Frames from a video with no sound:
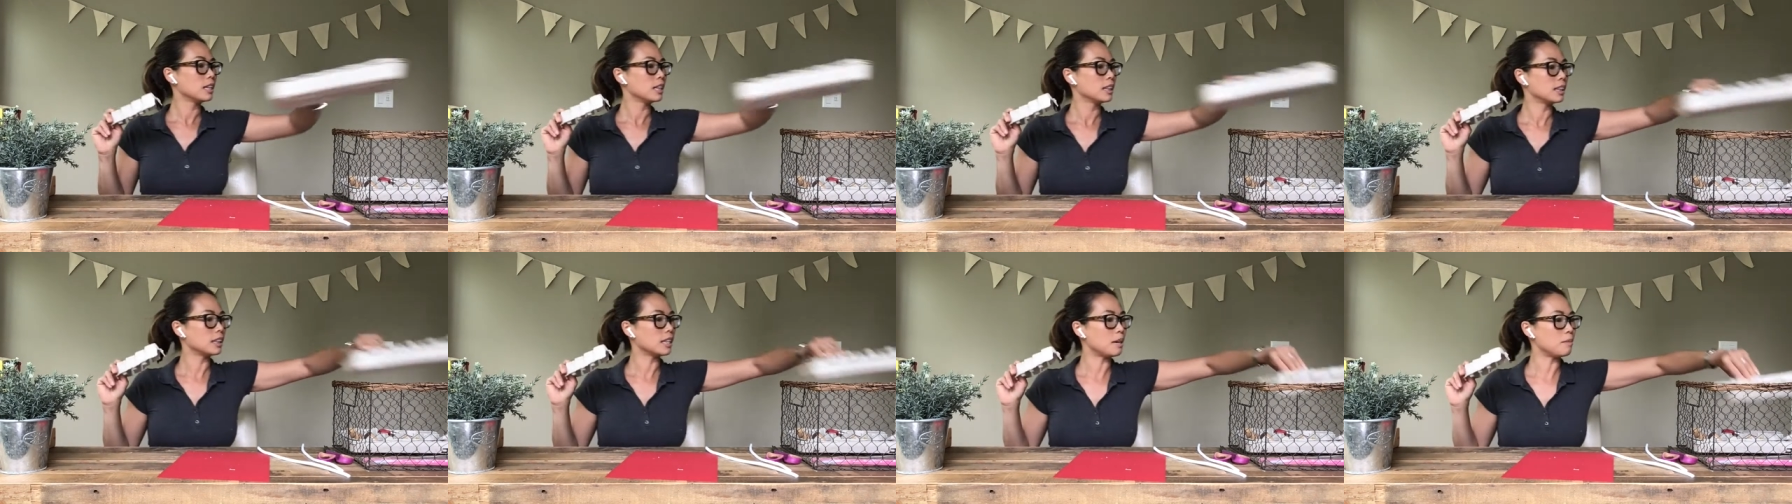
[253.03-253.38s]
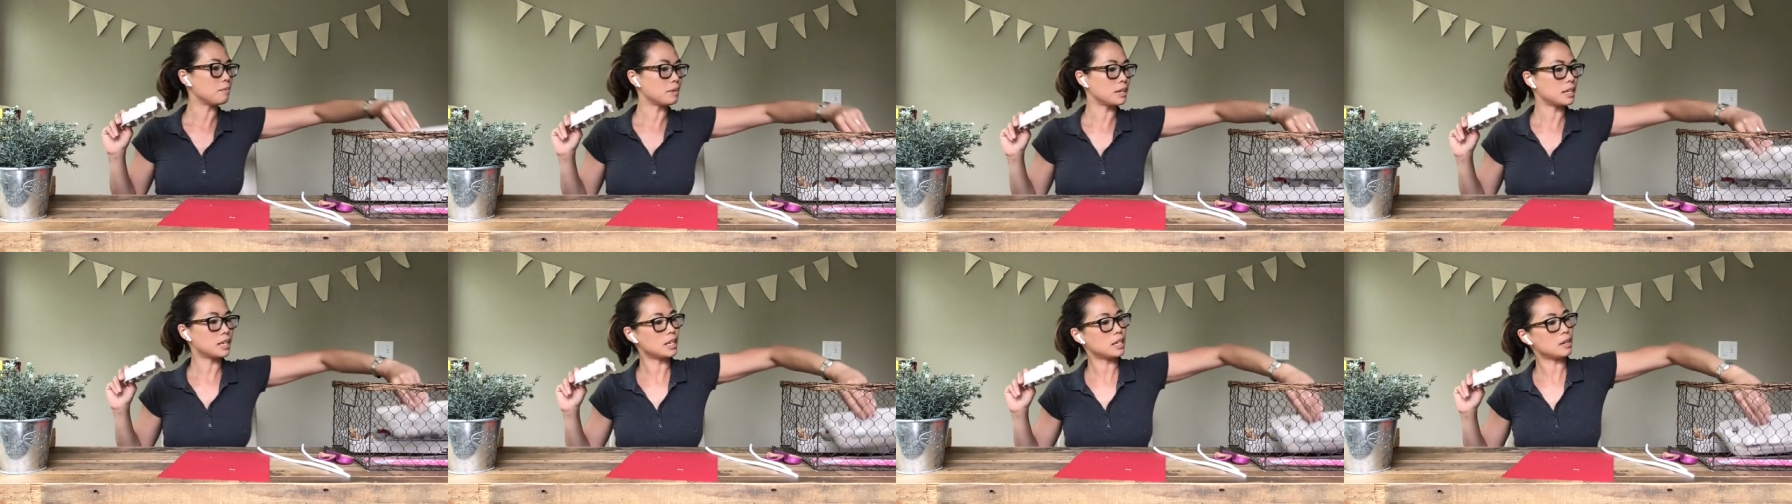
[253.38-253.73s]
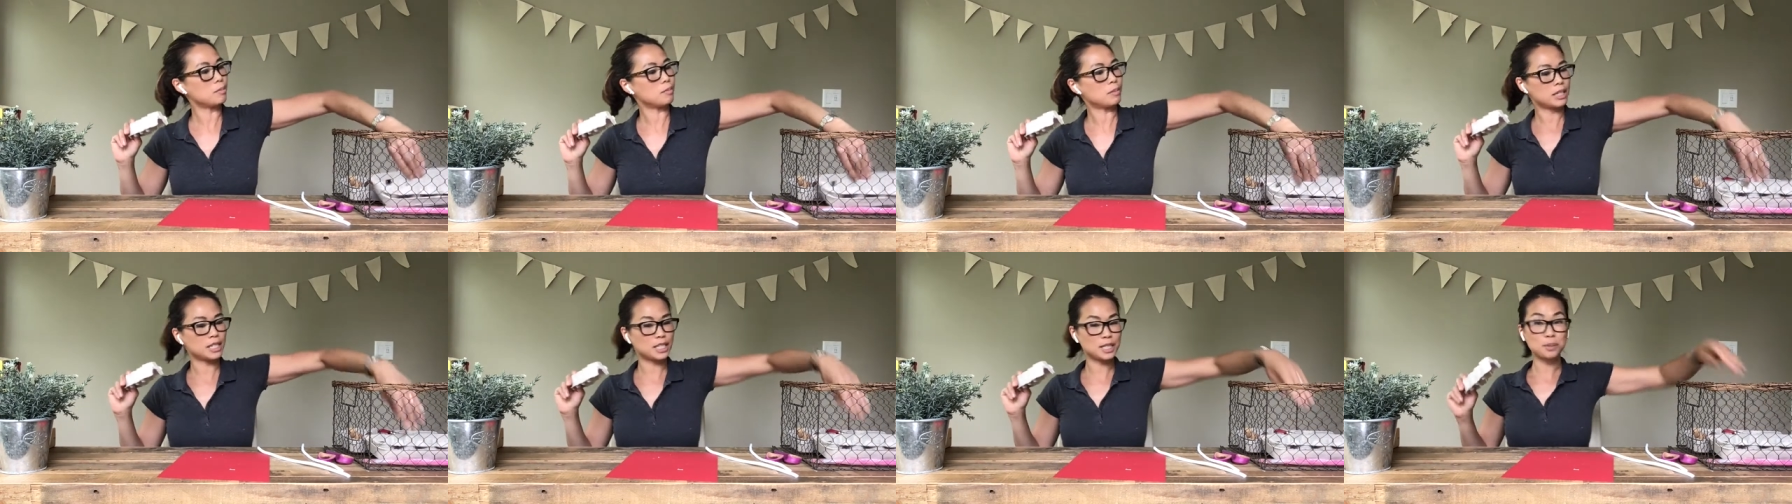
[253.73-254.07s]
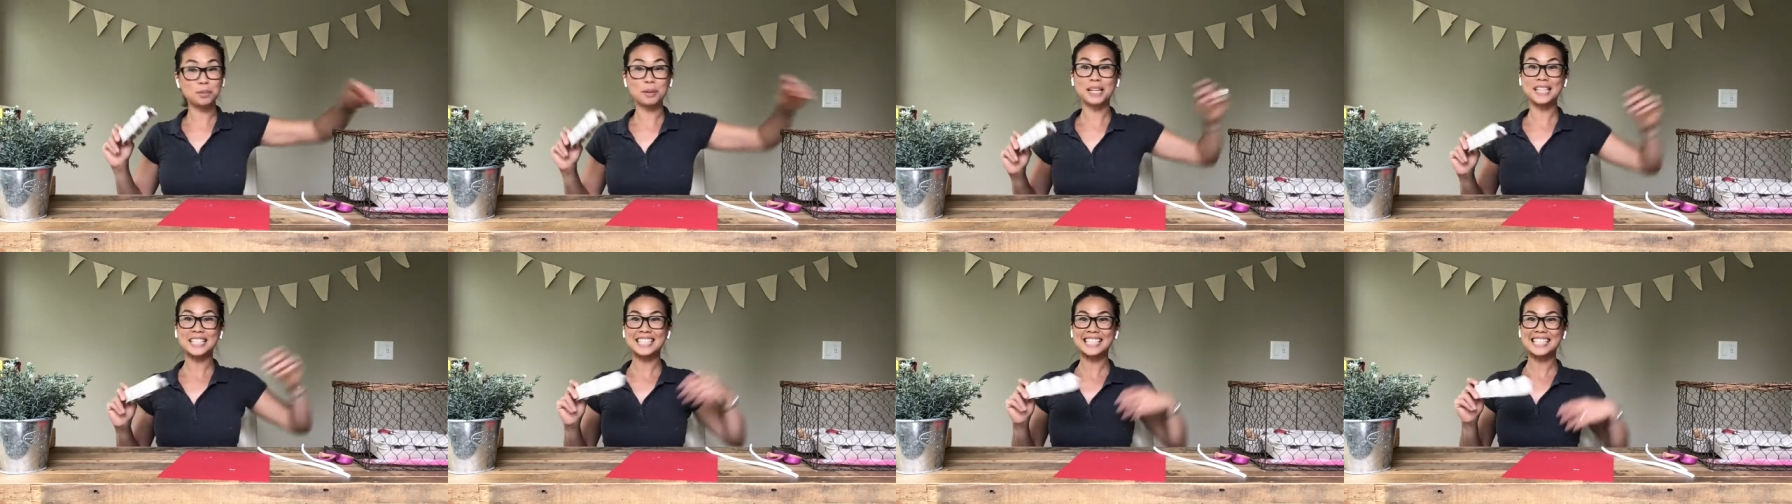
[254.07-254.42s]
let me keep my
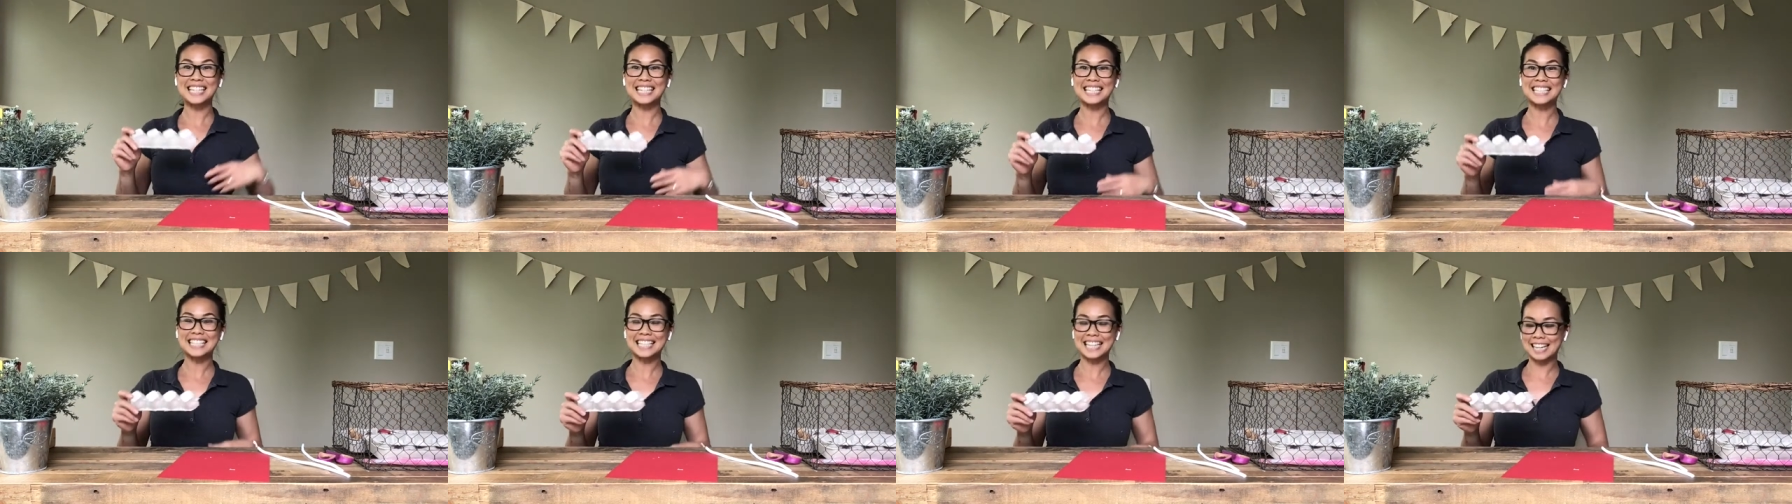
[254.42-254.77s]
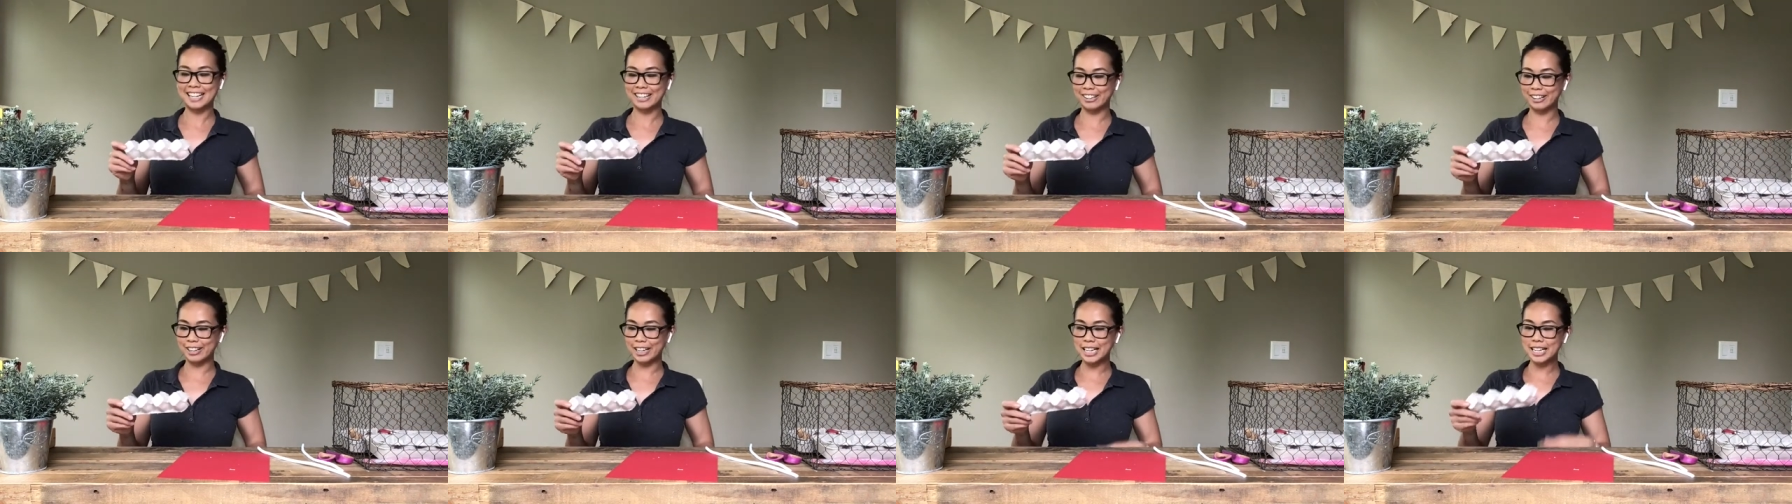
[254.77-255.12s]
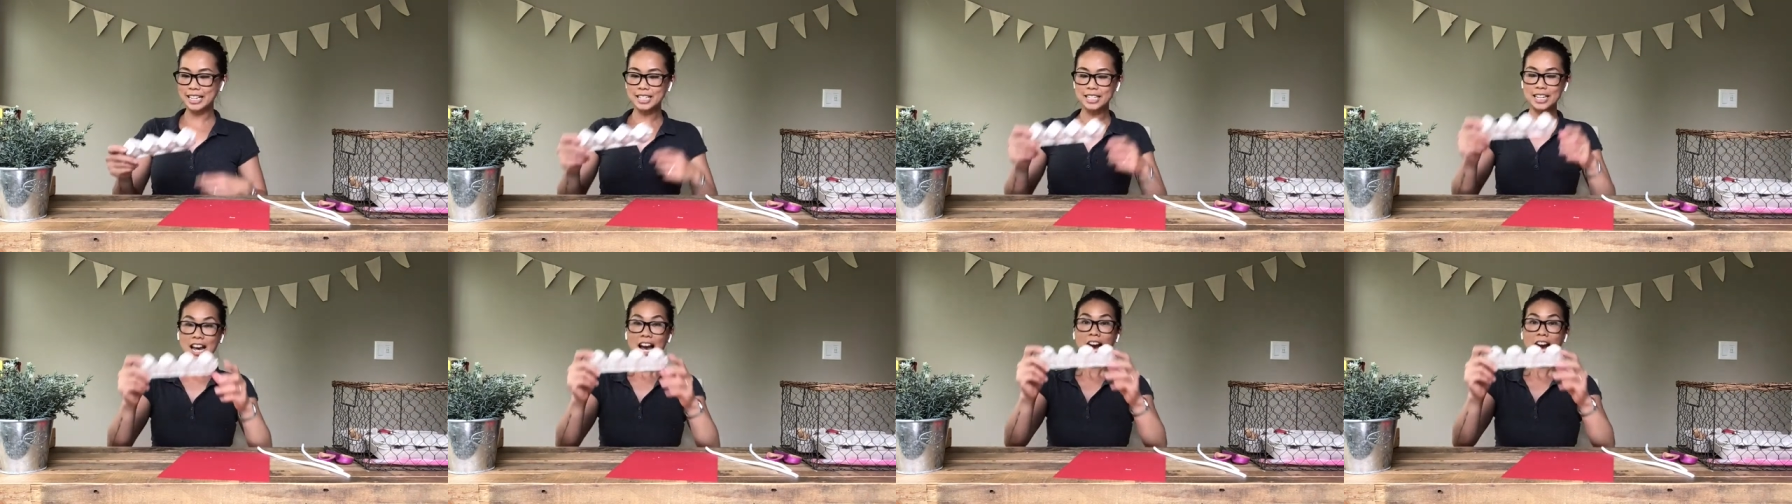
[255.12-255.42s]
space nice and neat.